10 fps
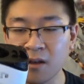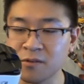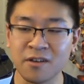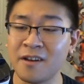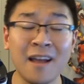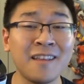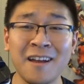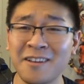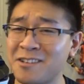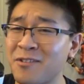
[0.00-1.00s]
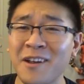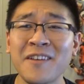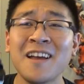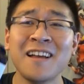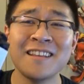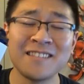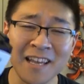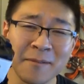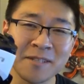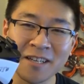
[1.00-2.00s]
oh sorry, not the Oculus Rift, the
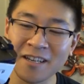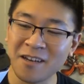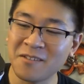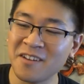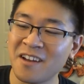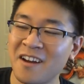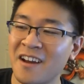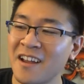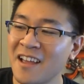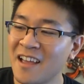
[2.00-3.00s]
Samsung Gear VR,